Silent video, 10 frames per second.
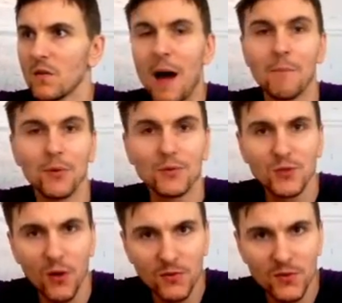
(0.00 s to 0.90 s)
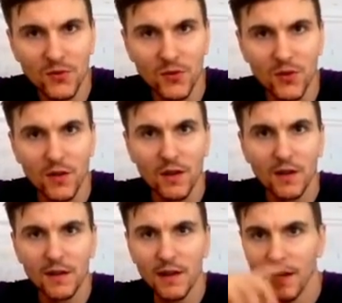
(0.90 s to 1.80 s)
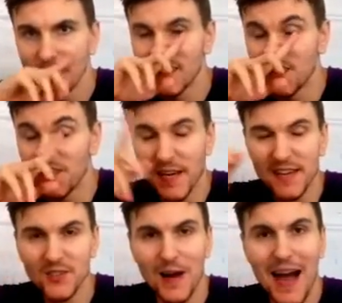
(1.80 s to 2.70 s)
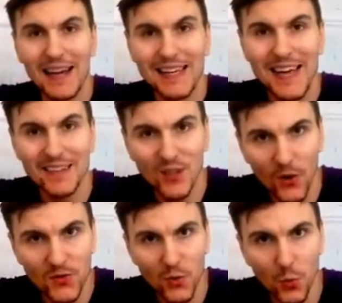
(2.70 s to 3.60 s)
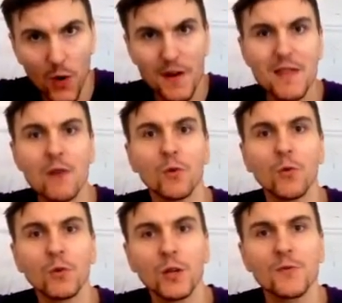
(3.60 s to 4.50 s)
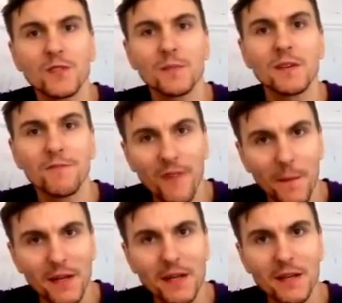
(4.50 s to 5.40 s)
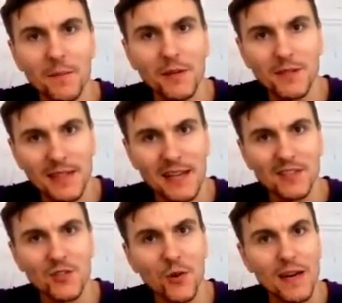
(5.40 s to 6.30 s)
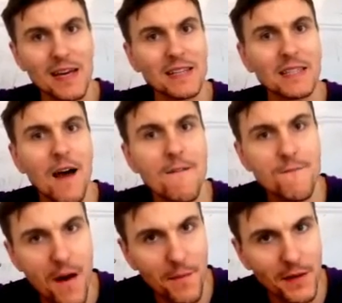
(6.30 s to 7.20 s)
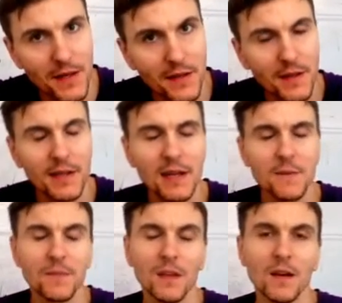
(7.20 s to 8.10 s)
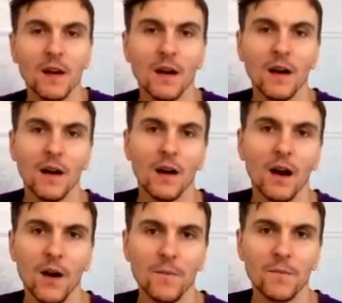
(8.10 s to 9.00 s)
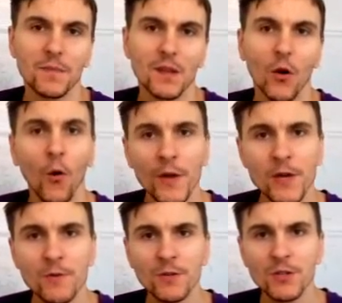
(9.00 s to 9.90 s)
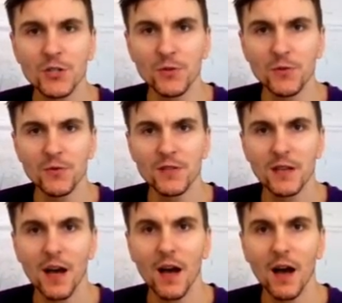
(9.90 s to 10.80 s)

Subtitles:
importante, yeah, c'est une question inquiétante, worry, they're all going to be feminine because question is feminine, okay? Or you could use